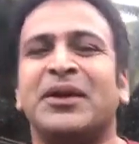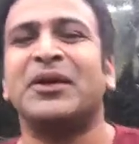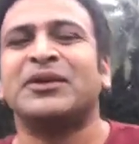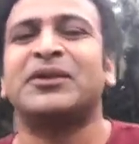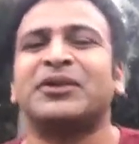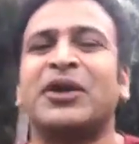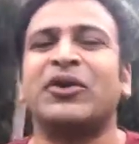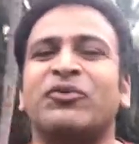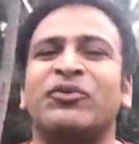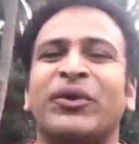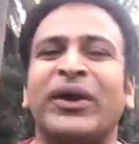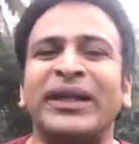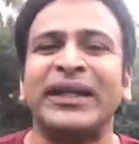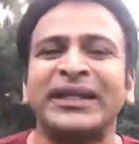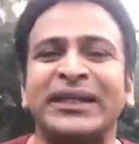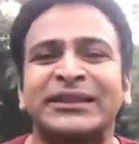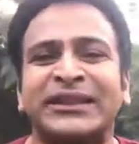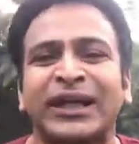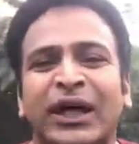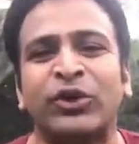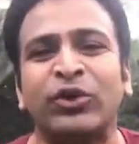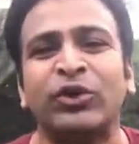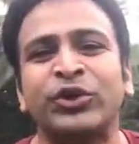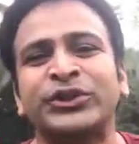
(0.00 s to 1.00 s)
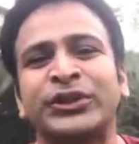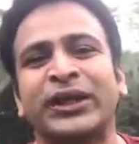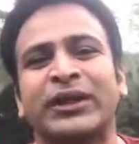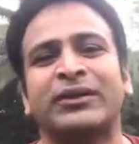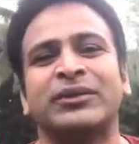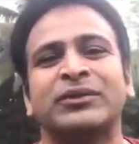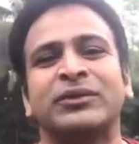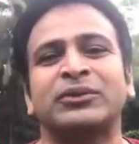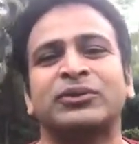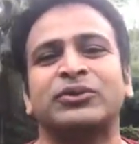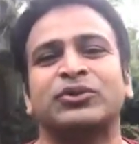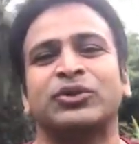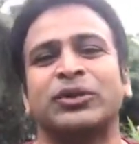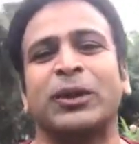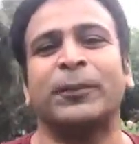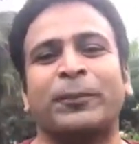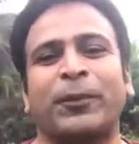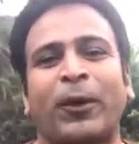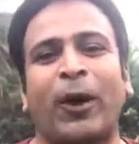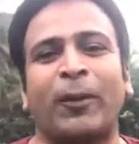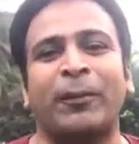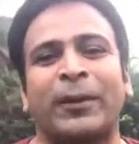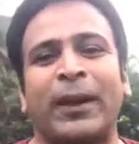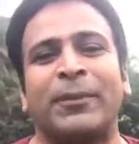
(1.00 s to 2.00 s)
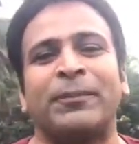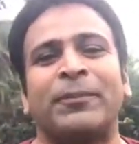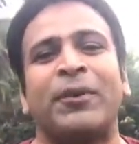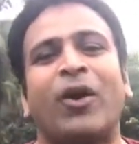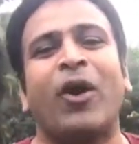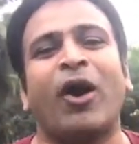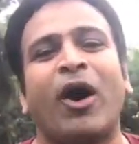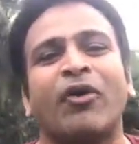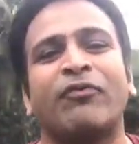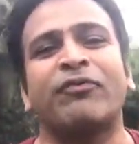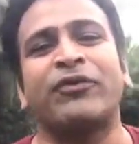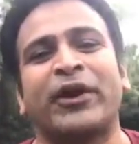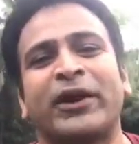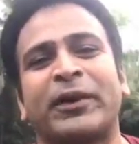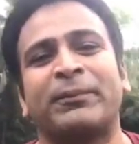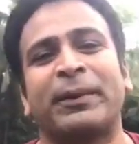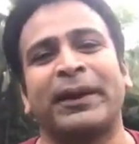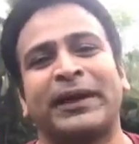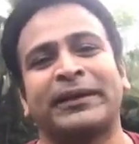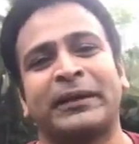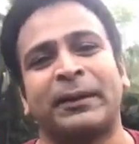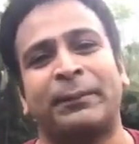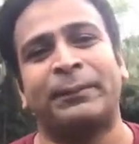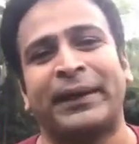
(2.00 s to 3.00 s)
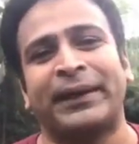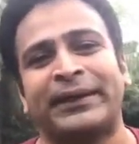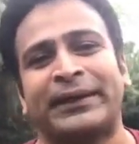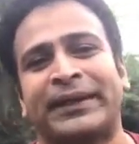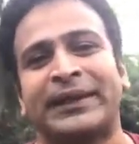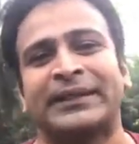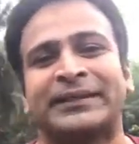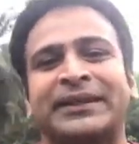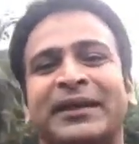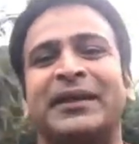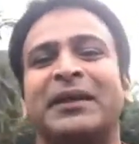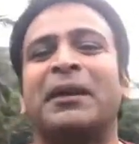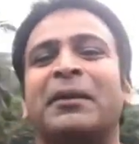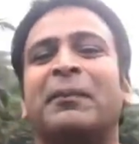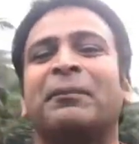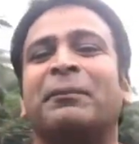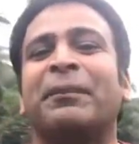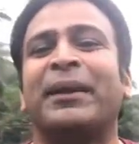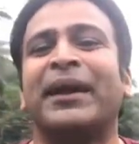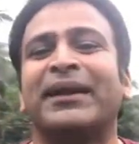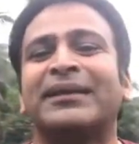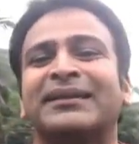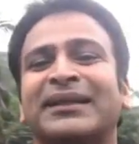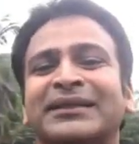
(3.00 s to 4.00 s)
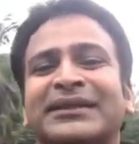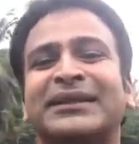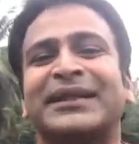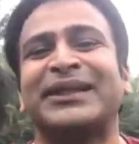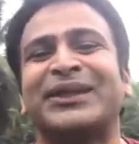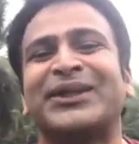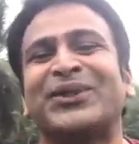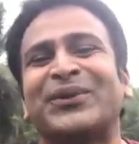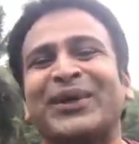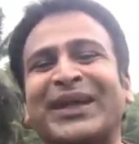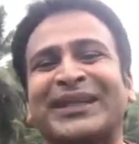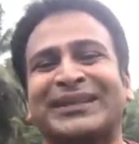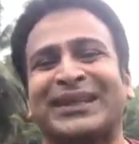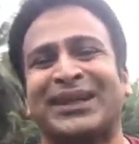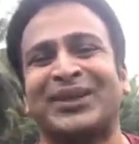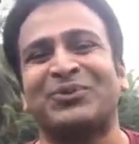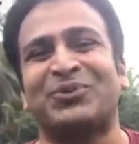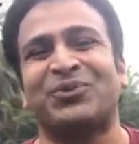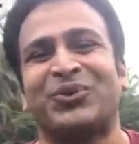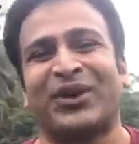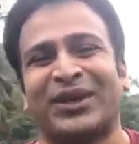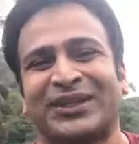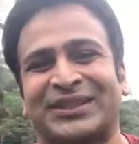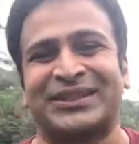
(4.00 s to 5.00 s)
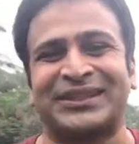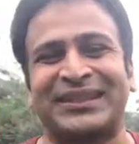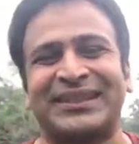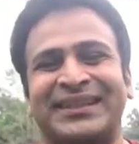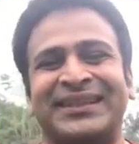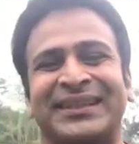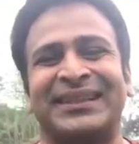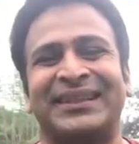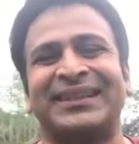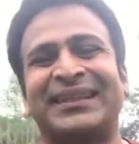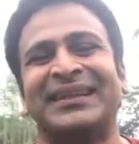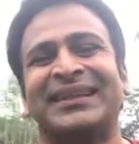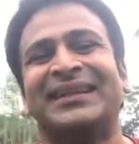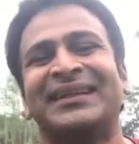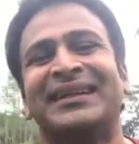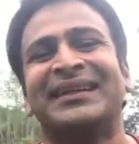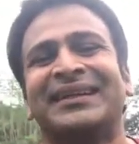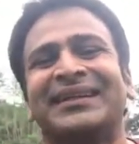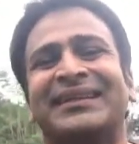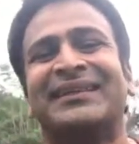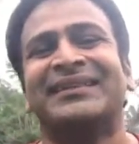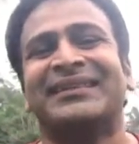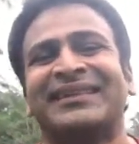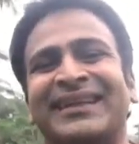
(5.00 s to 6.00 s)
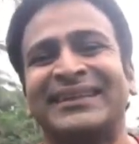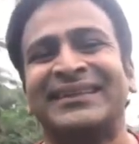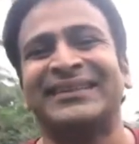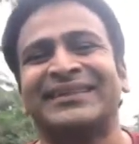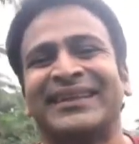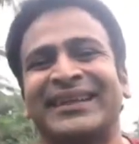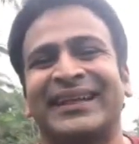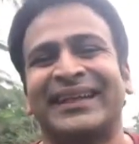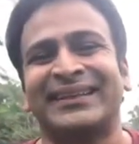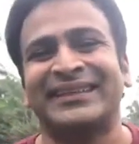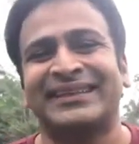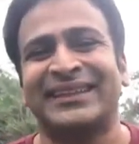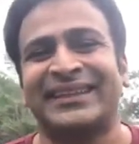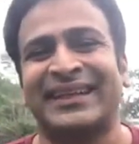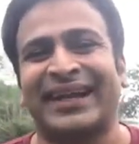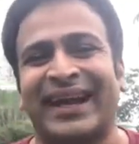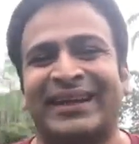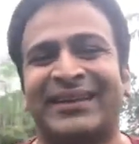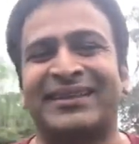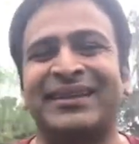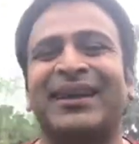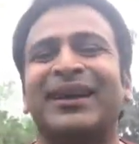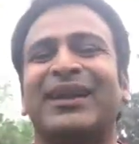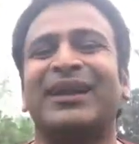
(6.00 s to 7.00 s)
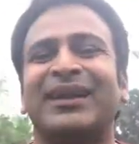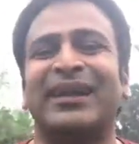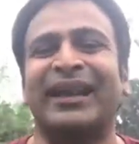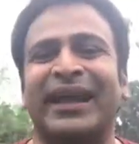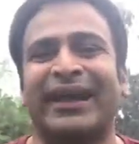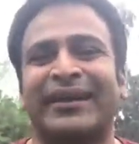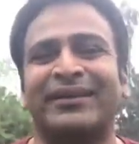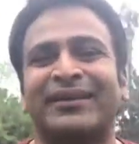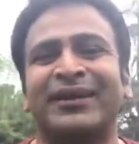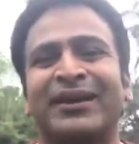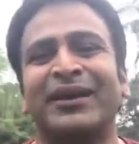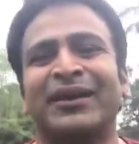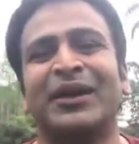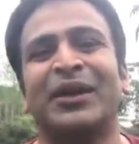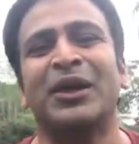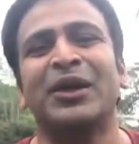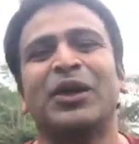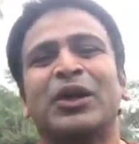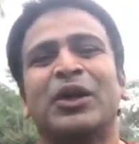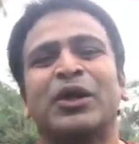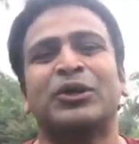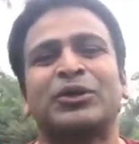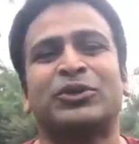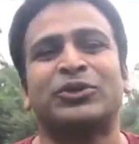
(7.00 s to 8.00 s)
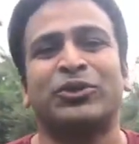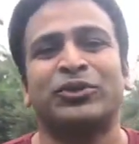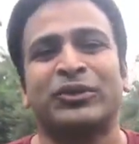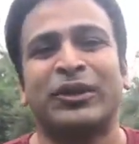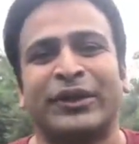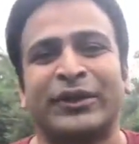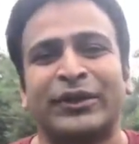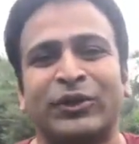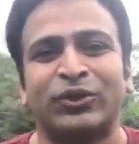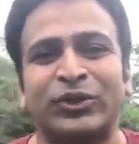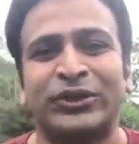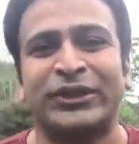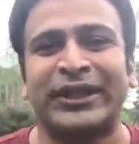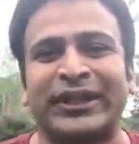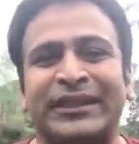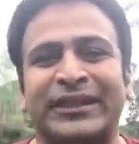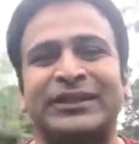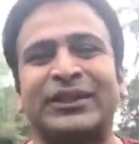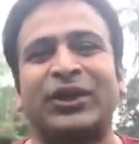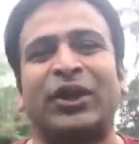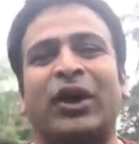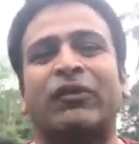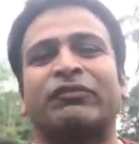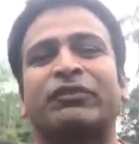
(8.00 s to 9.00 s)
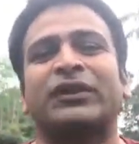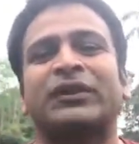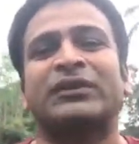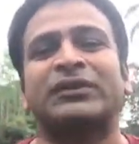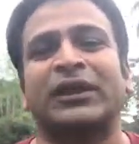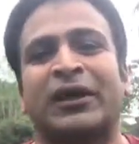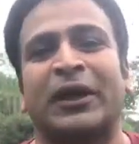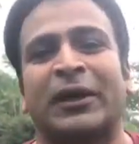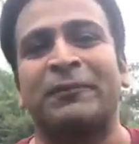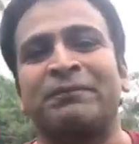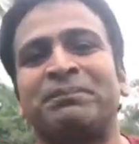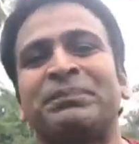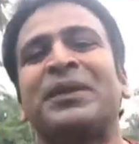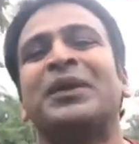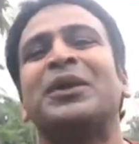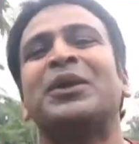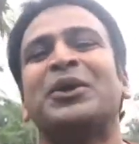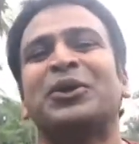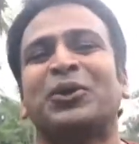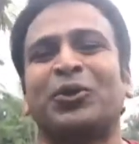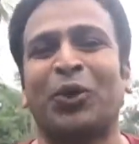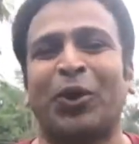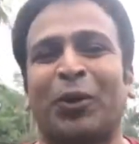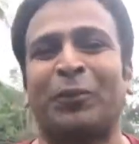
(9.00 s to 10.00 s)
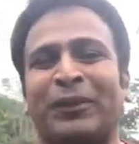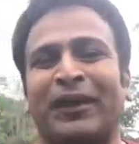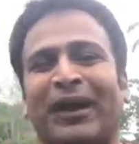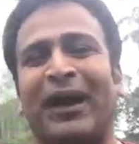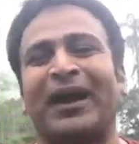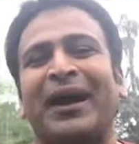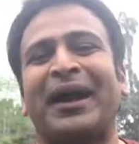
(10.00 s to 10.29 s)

The very solution to the problem offered by the British made the situation worse. This incident led to the usage of the term Cobra